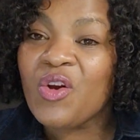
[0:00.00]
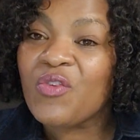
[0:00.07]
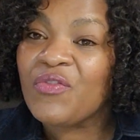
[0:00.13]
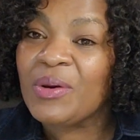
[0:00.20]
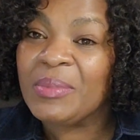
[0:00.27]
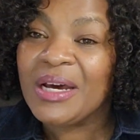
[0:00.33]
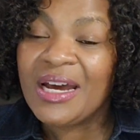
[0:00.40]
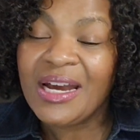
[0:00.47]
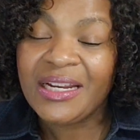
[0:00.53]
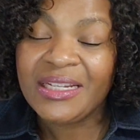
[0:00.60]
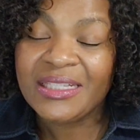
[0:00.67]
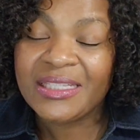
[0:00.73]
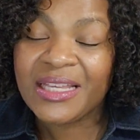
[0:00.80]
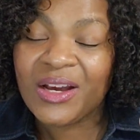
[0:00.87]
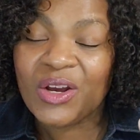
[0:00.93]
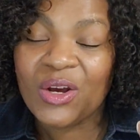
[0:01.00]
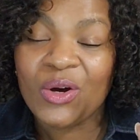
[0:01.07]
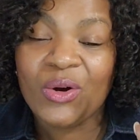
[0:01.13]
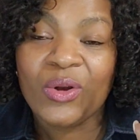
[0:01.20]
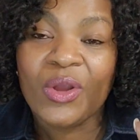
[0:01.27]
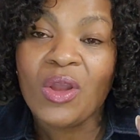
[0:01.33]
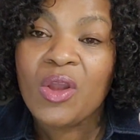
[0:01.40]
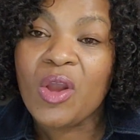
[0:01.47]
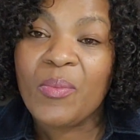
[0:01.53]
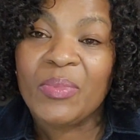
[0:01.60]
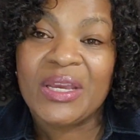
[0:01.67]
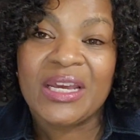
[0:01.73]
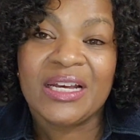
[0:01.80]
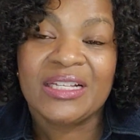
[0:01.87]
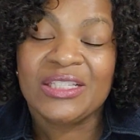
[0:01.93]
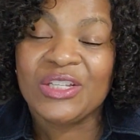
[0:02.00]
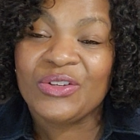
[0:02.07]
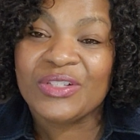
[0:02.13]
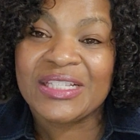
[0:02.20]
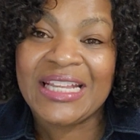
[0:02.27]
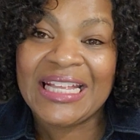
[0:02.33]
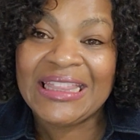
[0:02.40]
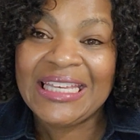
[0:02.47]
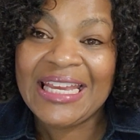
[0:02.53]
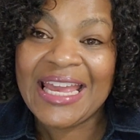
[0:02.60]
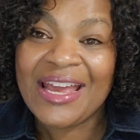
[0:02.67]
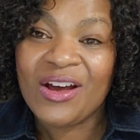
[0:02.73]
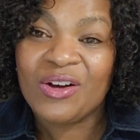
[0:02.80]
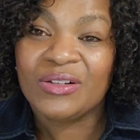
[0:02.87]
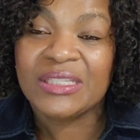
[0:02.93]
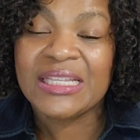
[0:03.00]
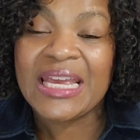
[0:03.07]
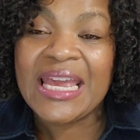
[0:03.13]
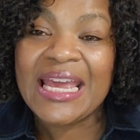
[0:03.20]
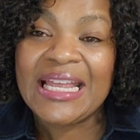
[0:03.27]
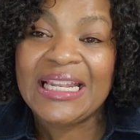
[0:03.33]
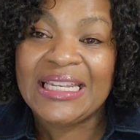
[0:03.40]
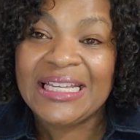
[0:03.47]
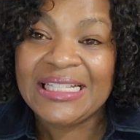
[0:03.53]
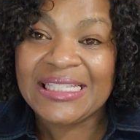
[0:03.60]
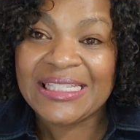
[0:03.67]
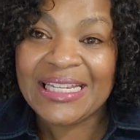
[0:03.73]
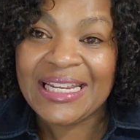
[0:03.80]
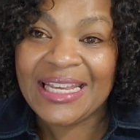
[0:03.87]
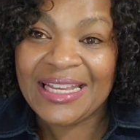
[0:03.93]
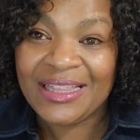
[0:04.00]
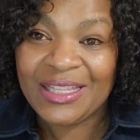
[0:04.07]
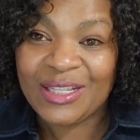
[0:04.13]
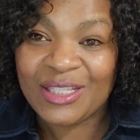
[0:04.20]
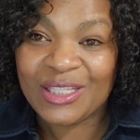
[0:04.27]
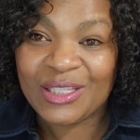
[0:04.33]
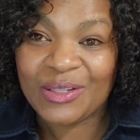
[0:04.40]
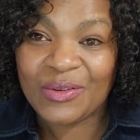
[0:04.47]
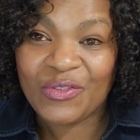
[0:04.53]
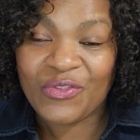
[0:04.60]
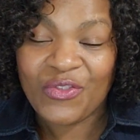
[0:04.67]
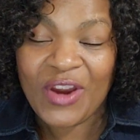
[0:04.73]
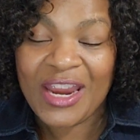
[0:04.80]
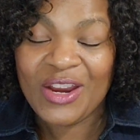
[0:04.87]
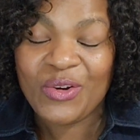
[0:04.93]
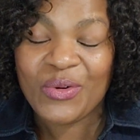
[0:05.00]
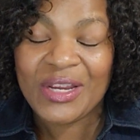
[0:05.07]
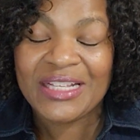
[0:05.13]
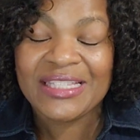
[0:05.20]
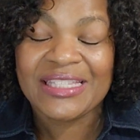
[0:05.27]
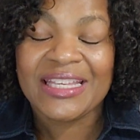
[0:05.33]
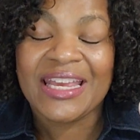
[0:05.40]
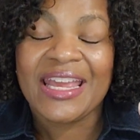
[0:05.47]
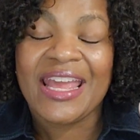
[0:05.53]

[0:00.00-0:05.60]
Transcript: from the honeysuckle because there's nothing else listed in this fragrance